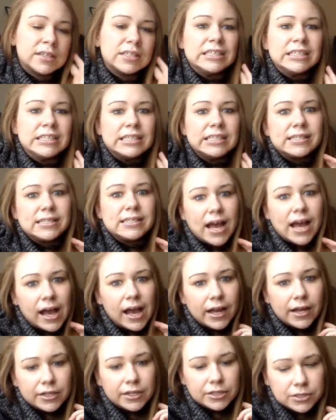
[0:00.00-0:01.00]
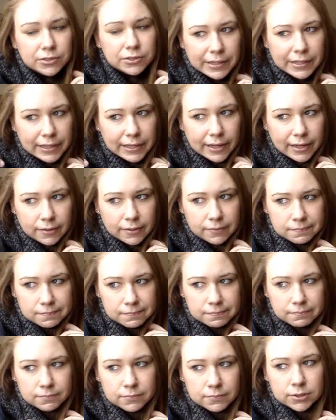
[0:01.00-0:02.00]
He's not doing that.
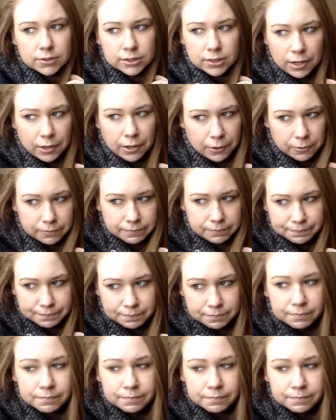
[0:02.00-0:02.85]
So